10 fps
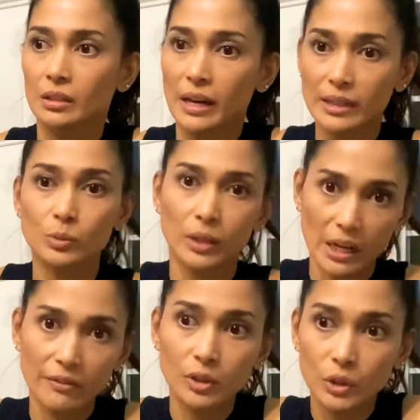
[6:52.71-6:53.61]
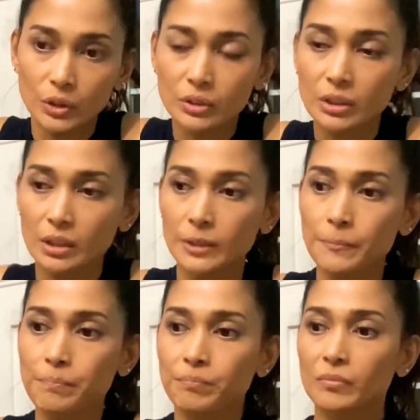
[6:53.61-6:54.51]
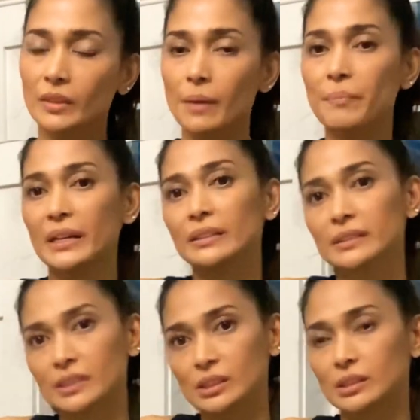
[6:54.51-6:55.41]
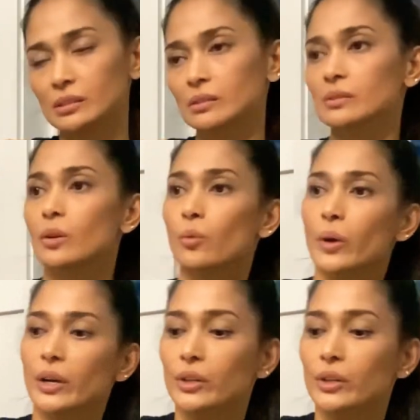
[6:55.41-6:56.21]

that's what I've learned. Appendix is where